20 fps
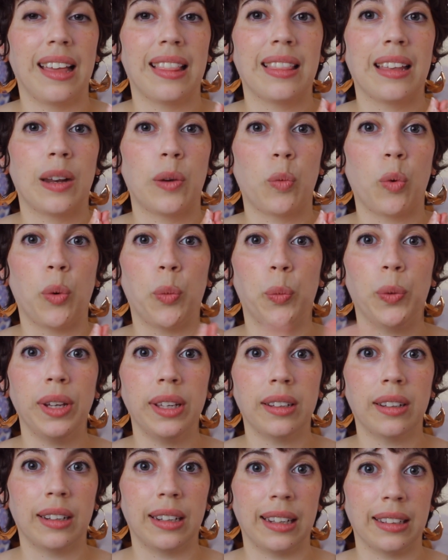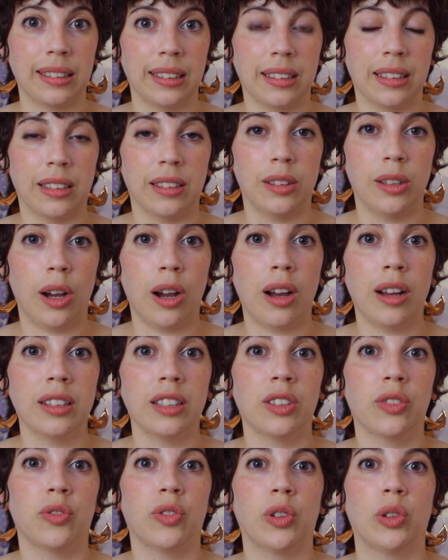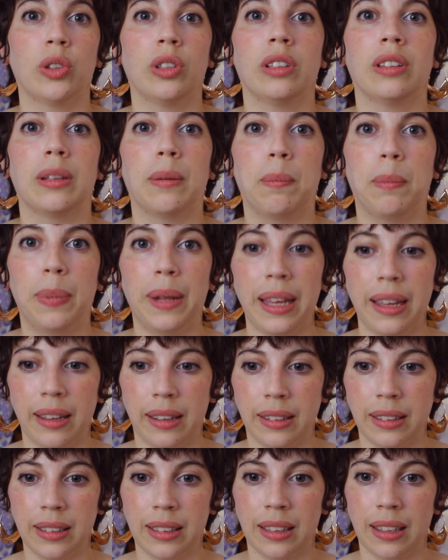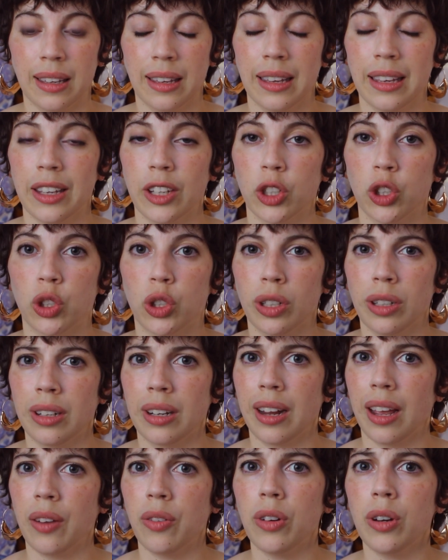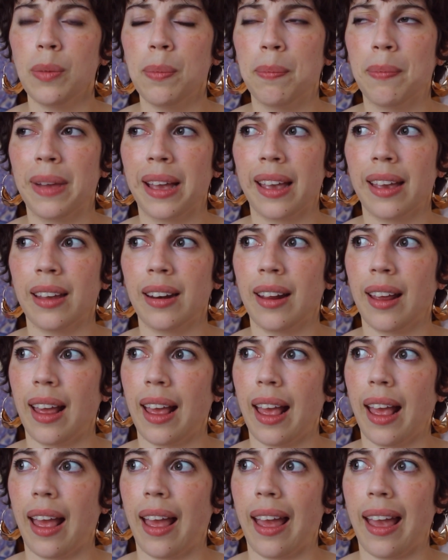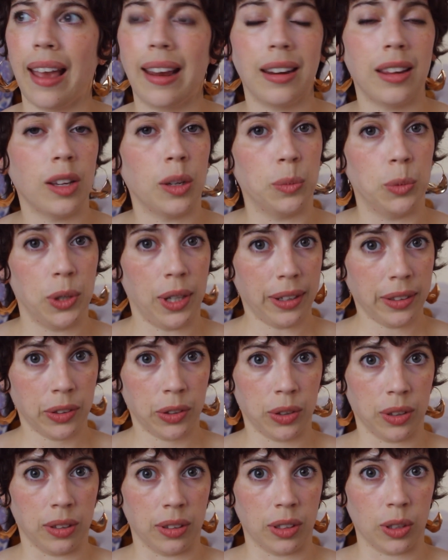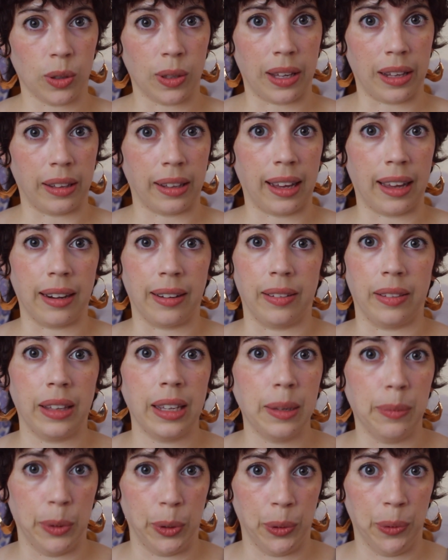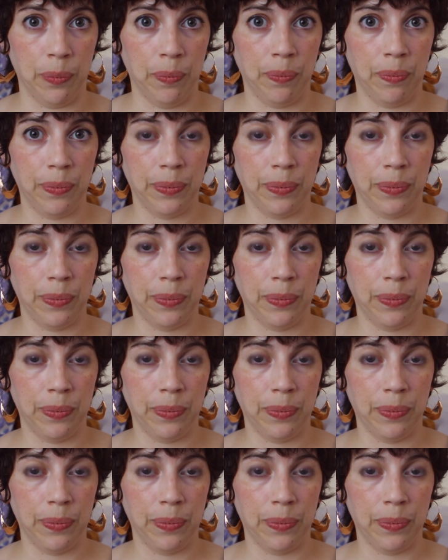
and then when we connected the dots, filled in the blanks, she never made any objection to that kind of label